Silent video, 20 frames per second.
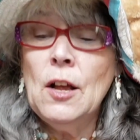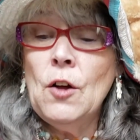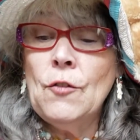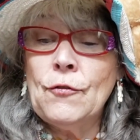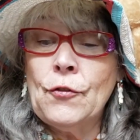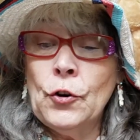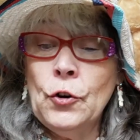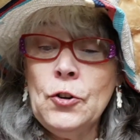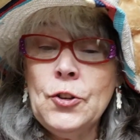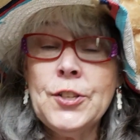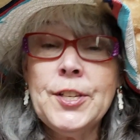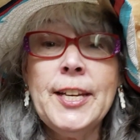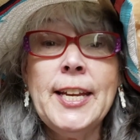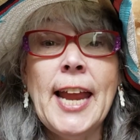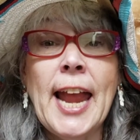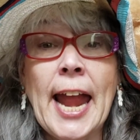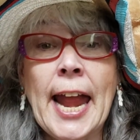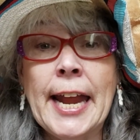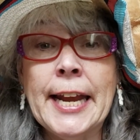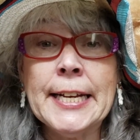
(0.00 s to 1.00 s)
First he
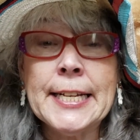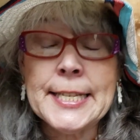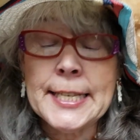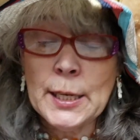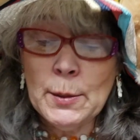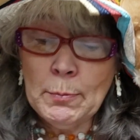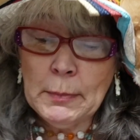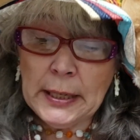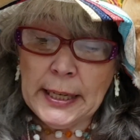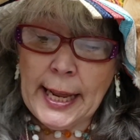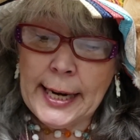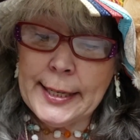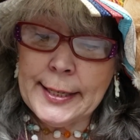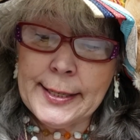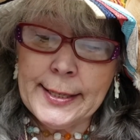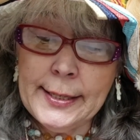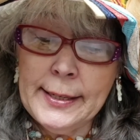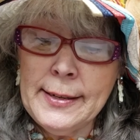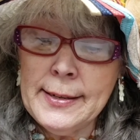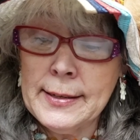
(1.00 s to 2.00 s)
ate some
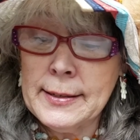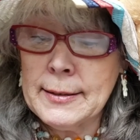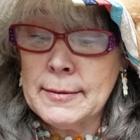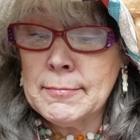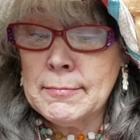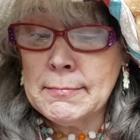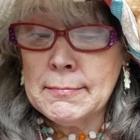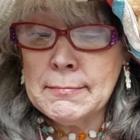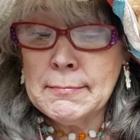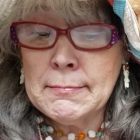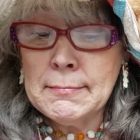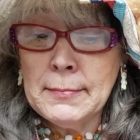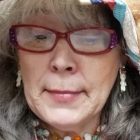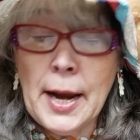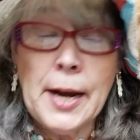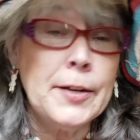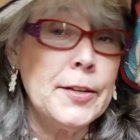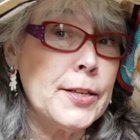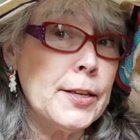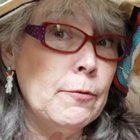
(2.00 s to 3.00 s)
lettuces
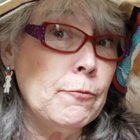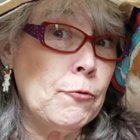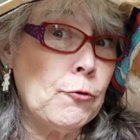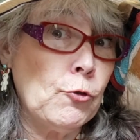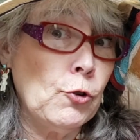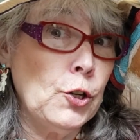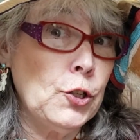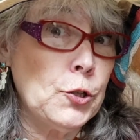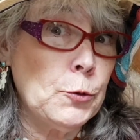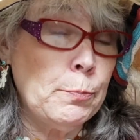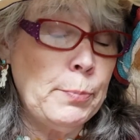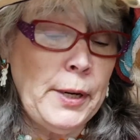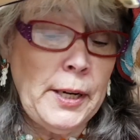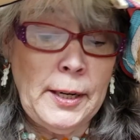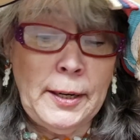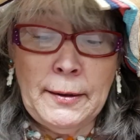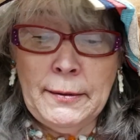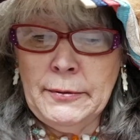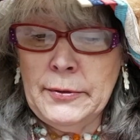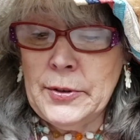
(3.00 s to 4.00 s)
and some French
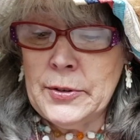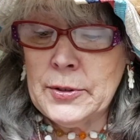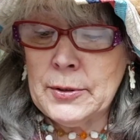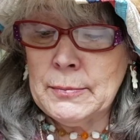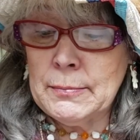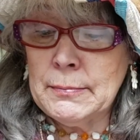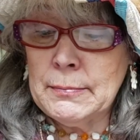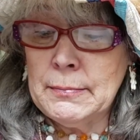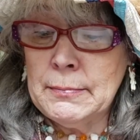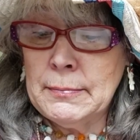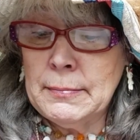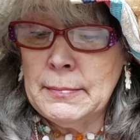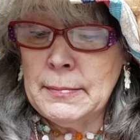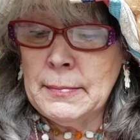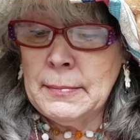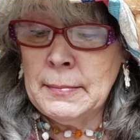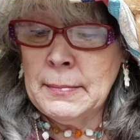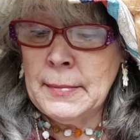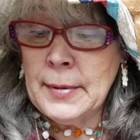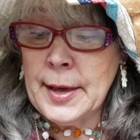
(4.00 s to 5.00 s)
beans,
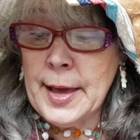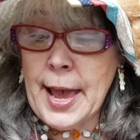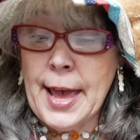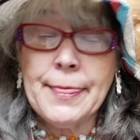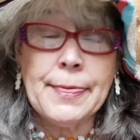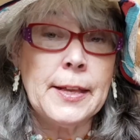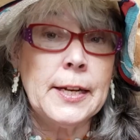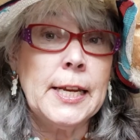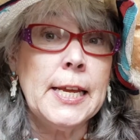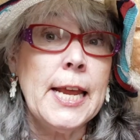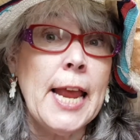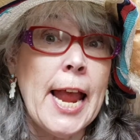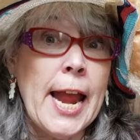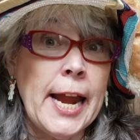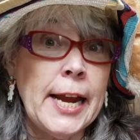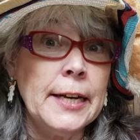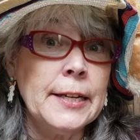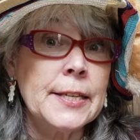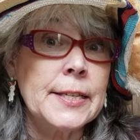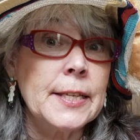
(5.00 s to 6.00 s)
and then he
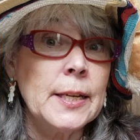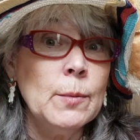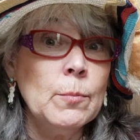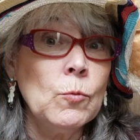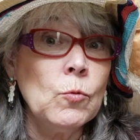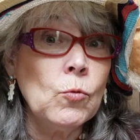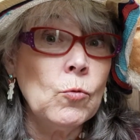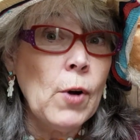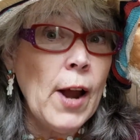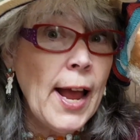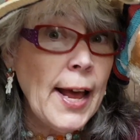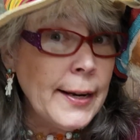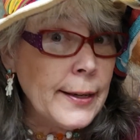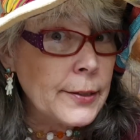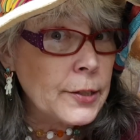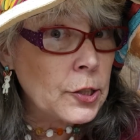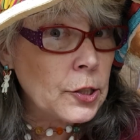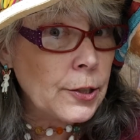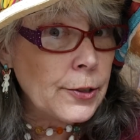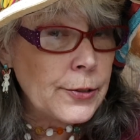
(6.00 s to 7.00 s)
ate some
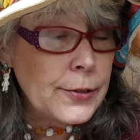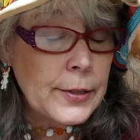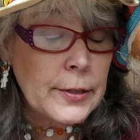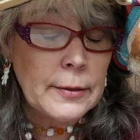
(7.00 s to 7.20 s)
radishes.